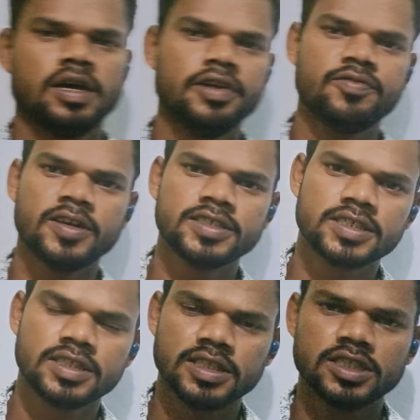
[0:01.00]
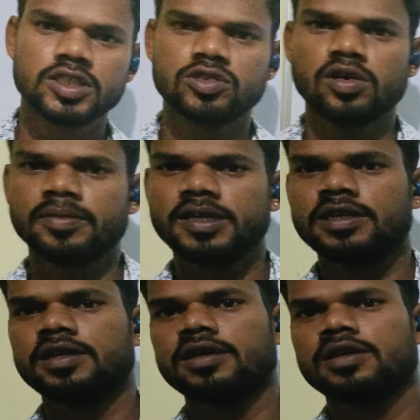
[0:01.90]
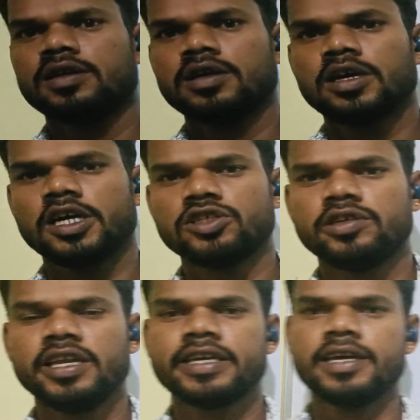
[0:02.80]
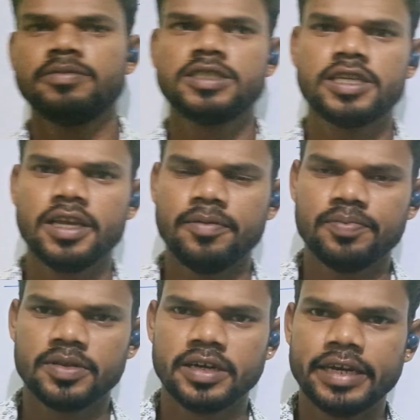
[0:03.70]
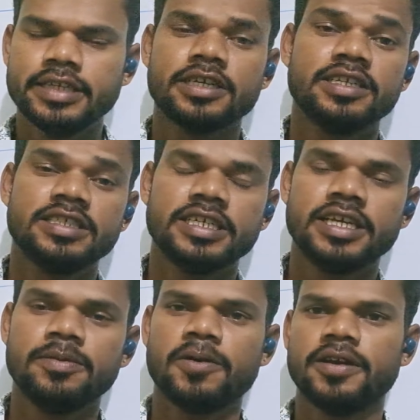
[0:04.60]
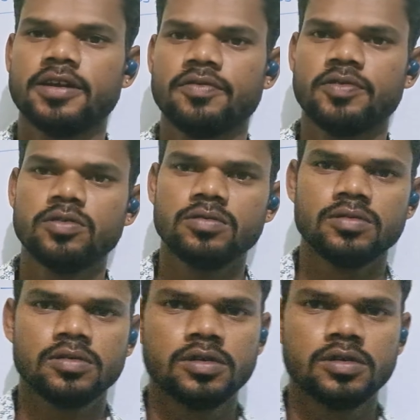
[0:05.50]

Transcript: Hi friends, this is Swami. I should deal chemistry, NEET and JE point of view.